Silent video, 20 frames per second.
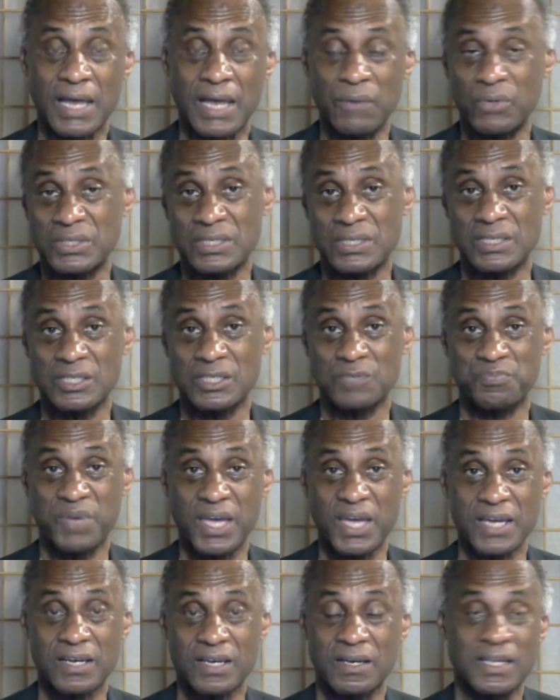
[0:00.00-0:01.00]
That wasn't his
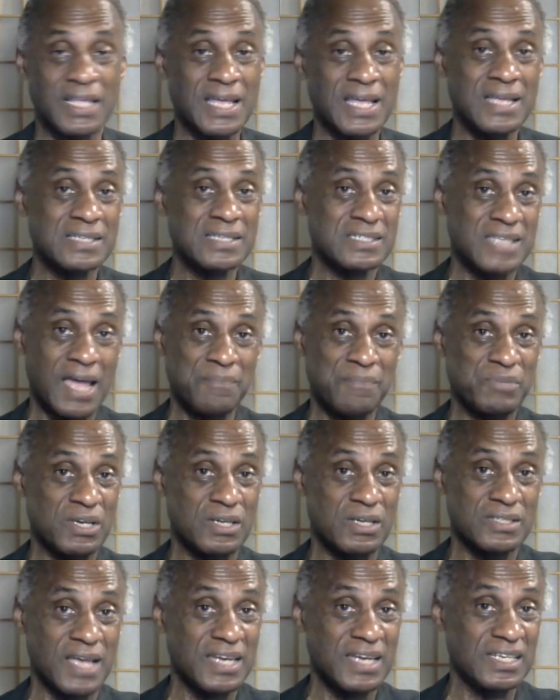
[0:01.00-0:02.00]
pick. That's not
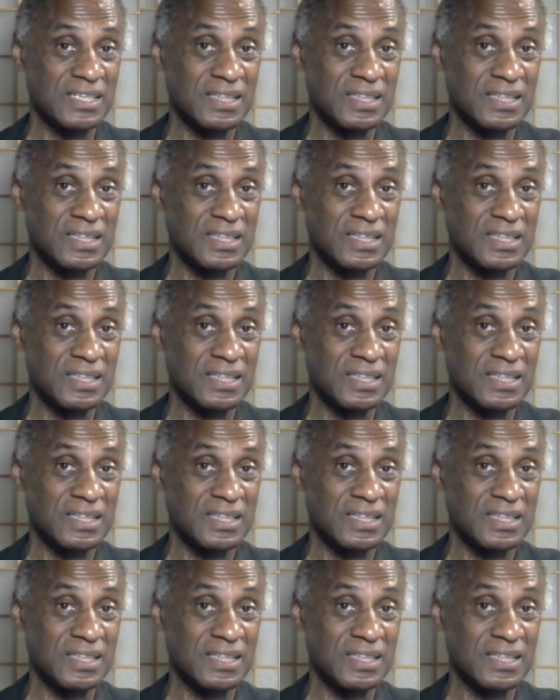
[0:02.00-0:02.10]
because I